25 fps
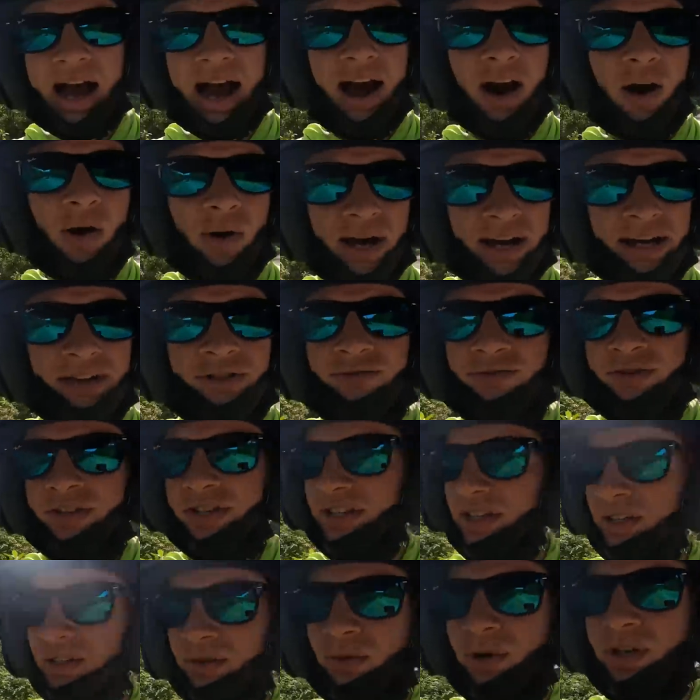How
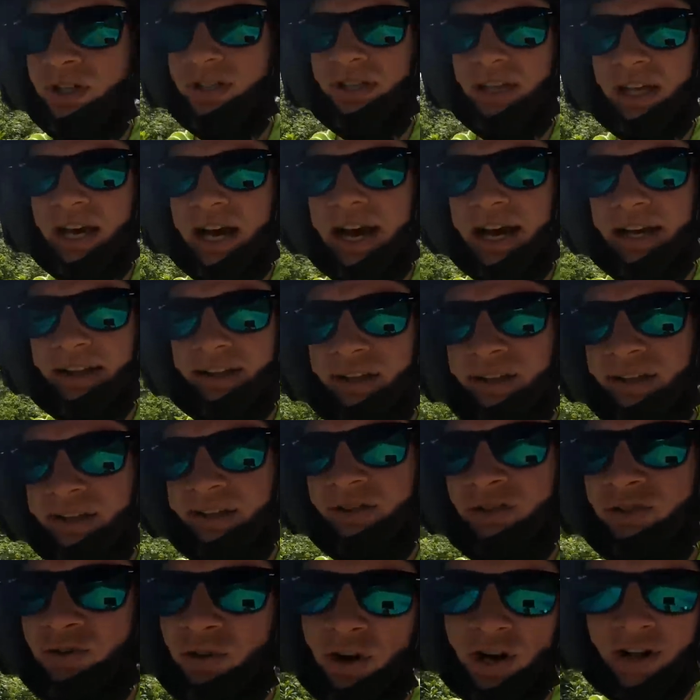interesting was that?
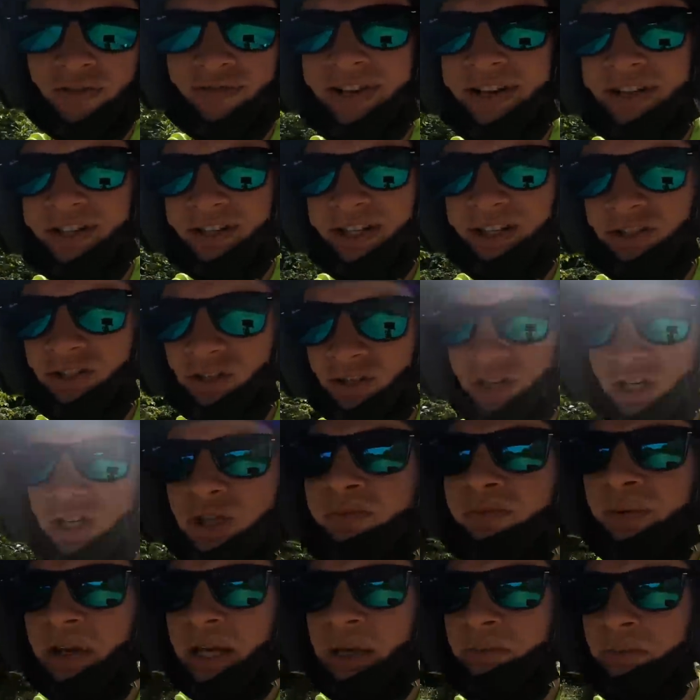Sort of
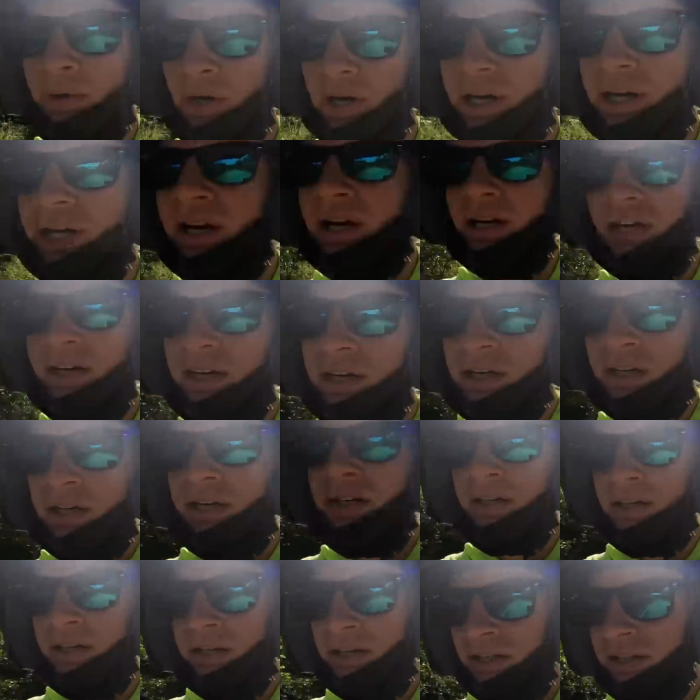indigenous people,
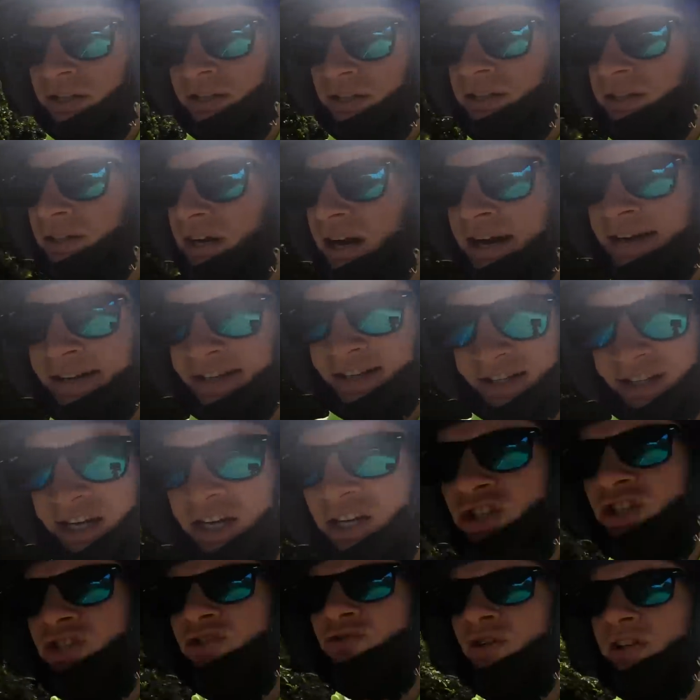
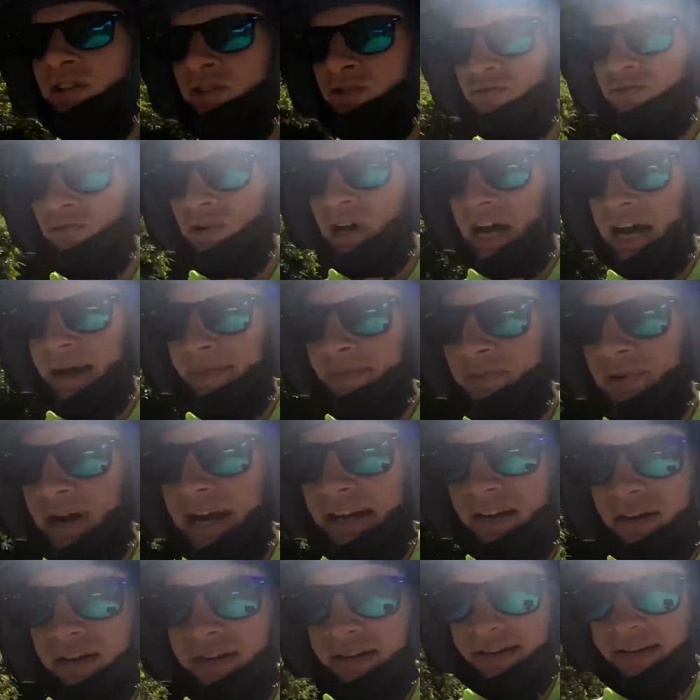ancestral tribe
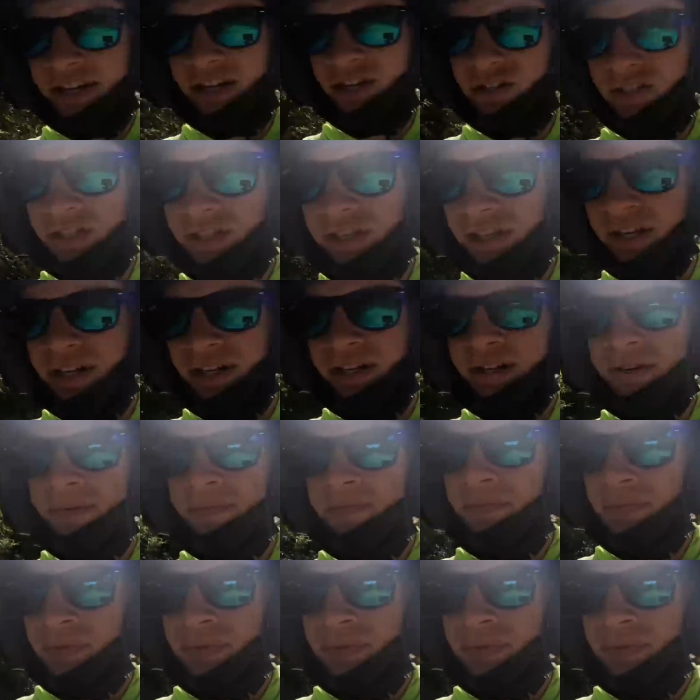recognition